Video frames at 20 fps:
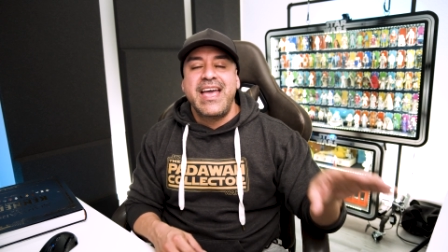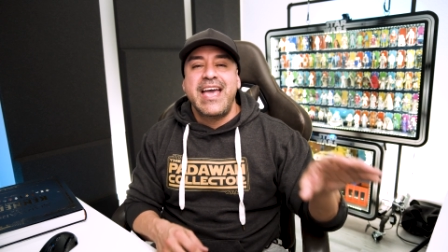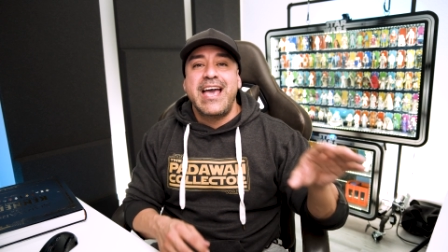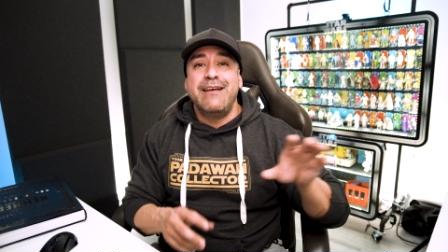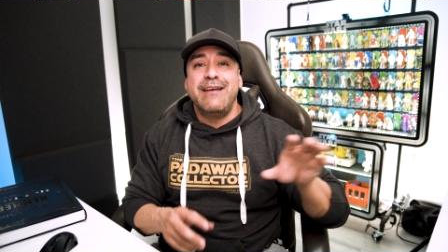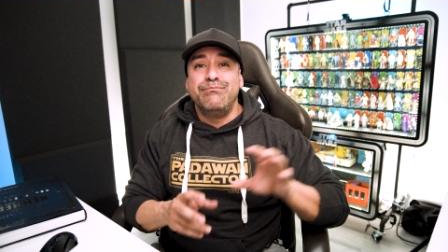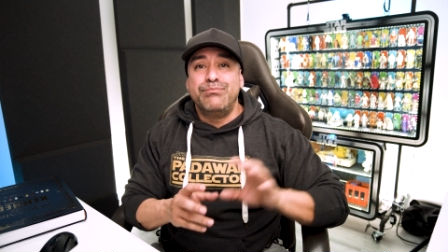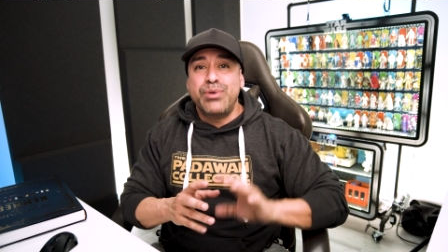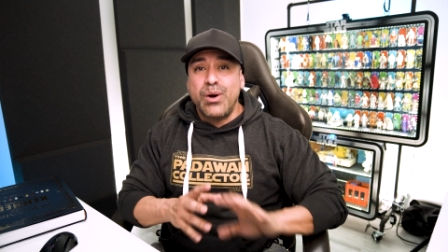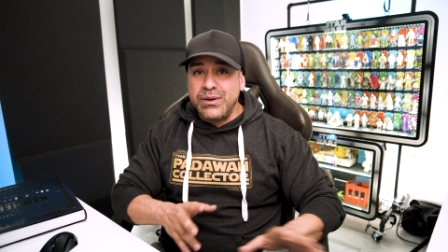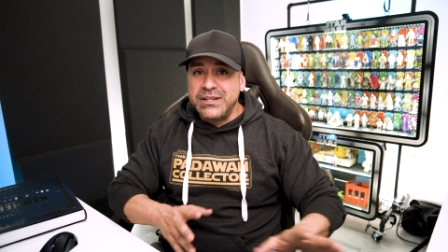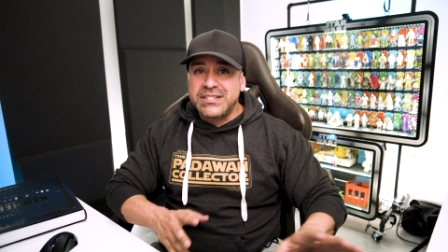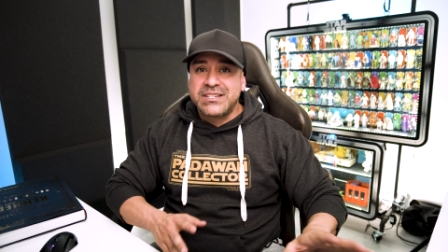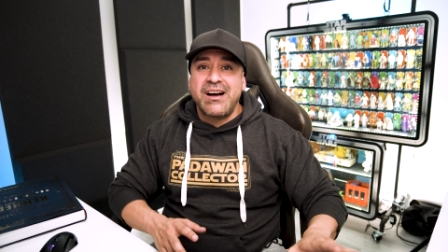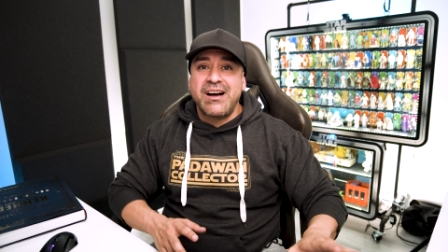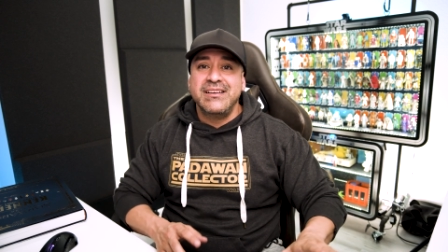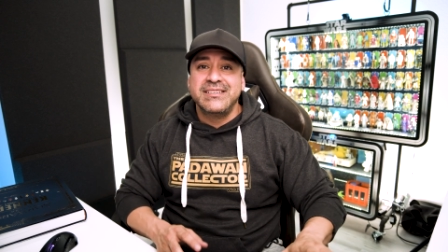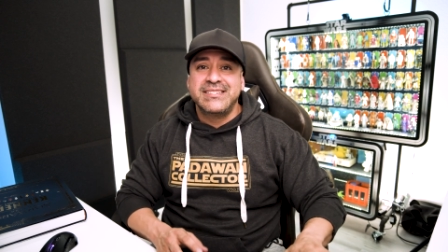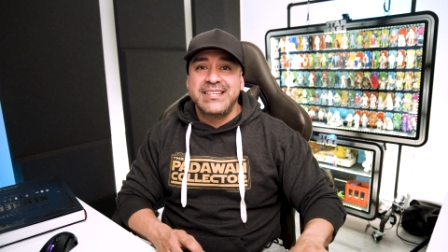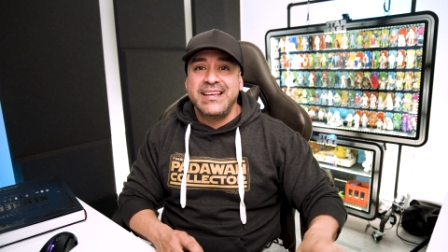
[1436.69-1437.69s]
and bonus
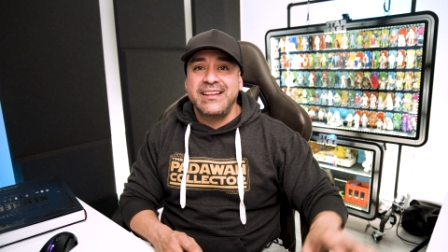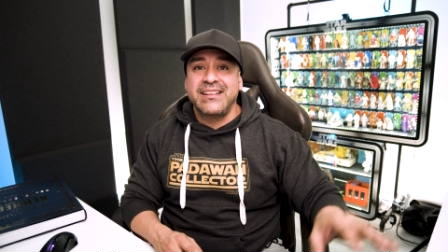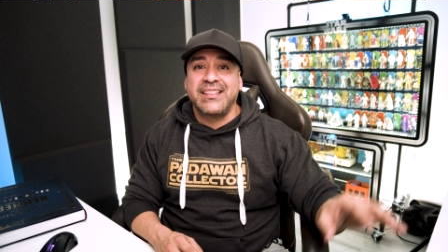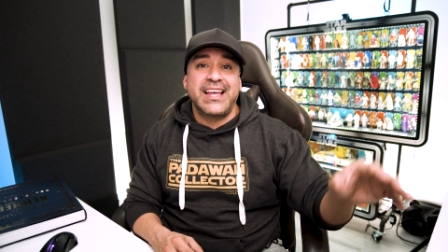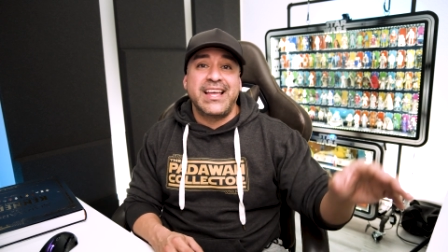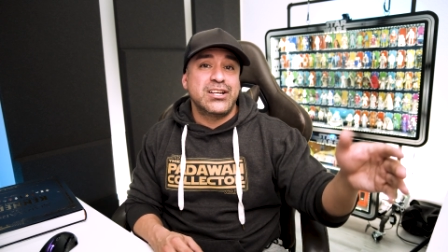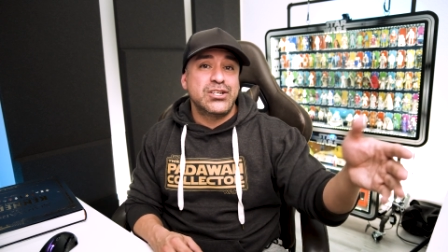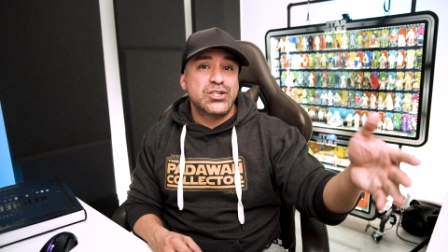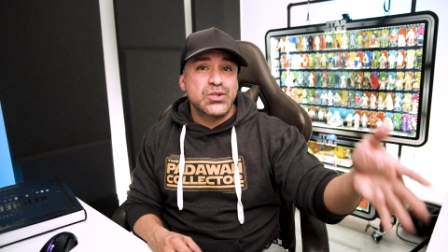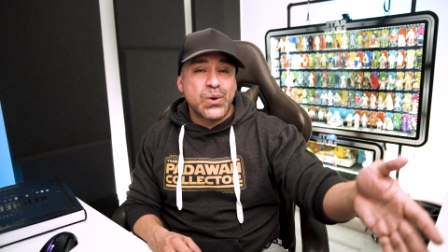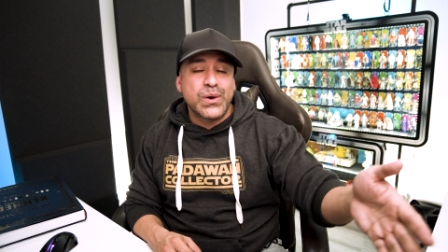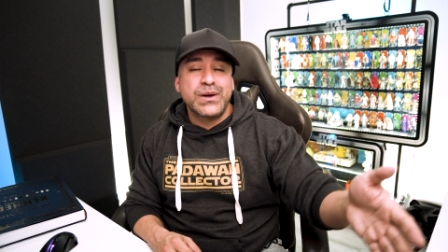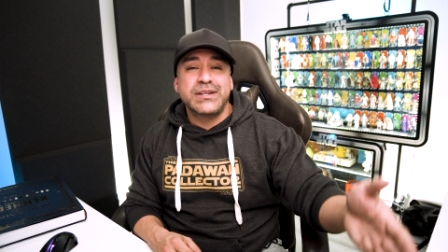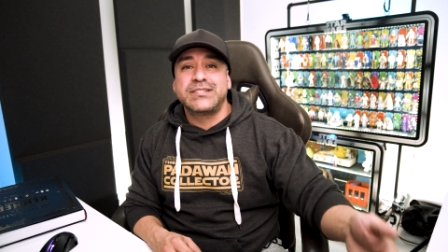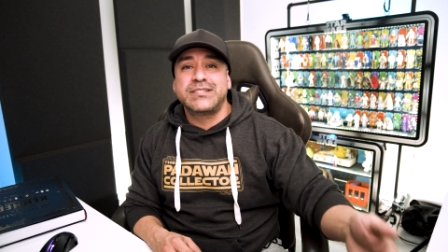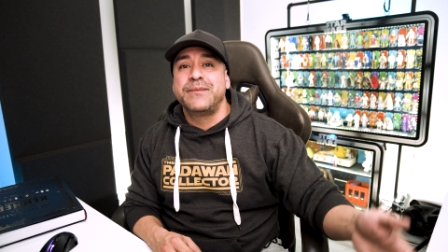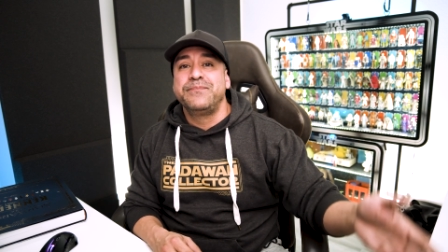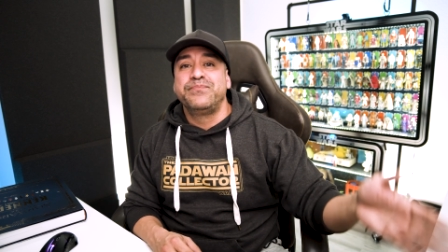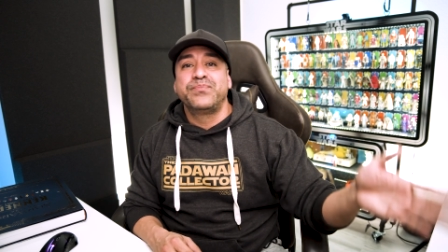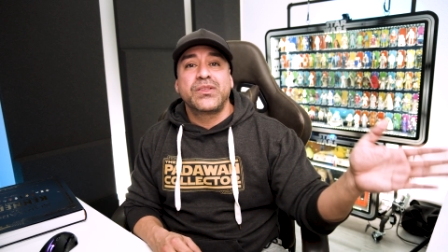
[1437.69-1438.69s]
content like
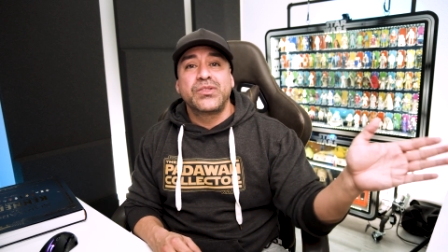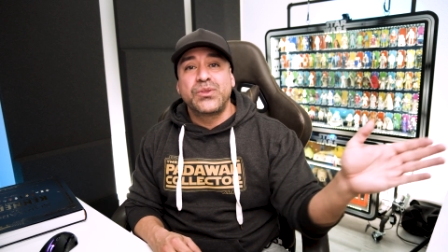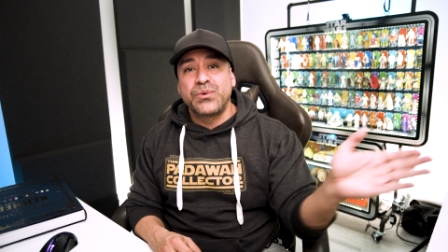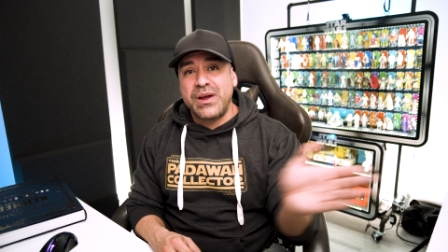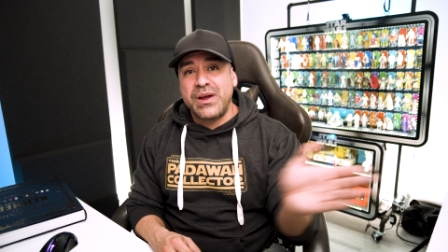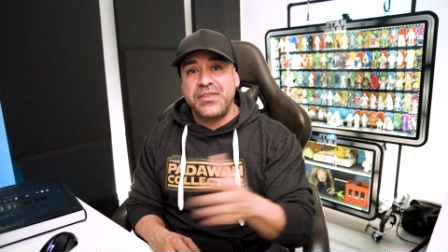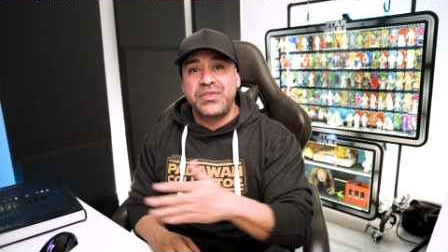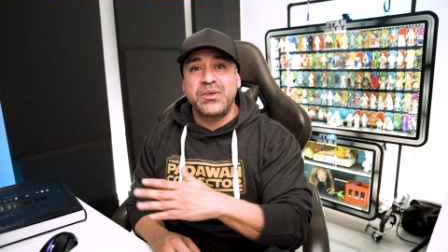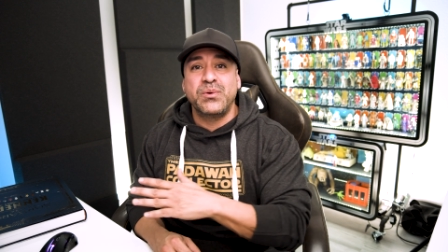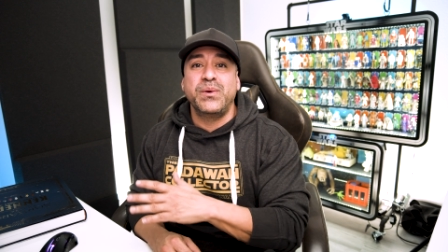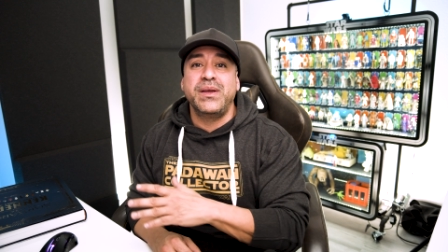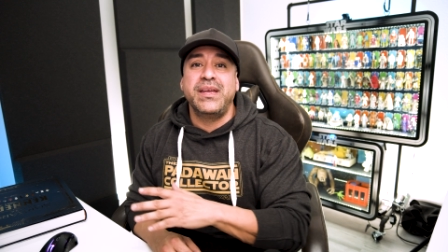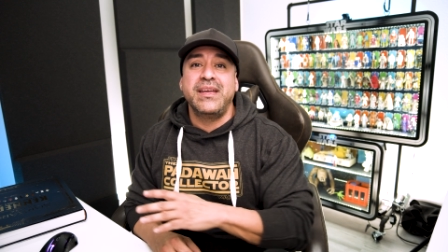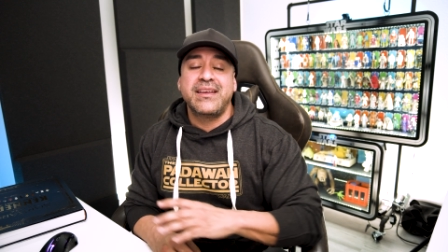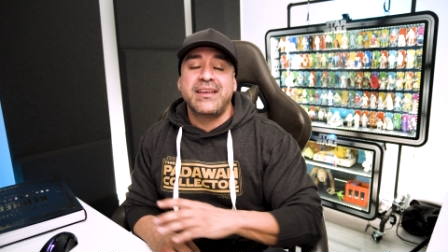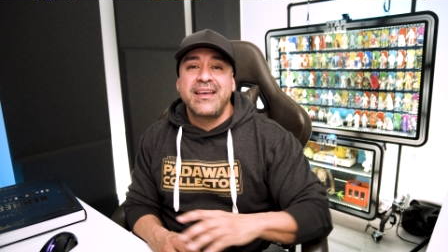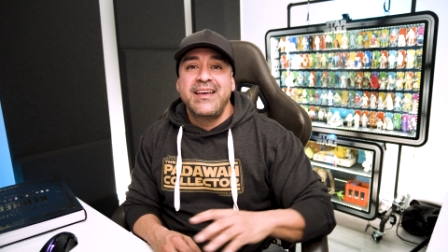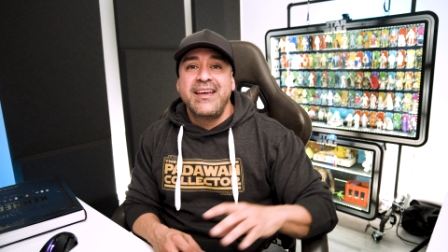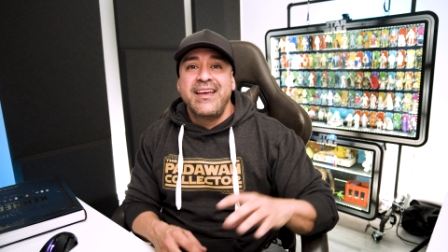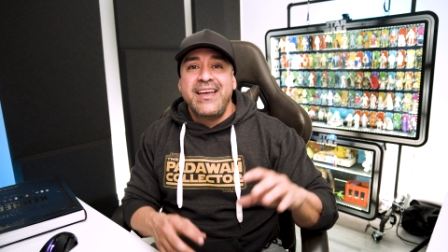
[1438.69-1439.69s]
shorts throughout the week.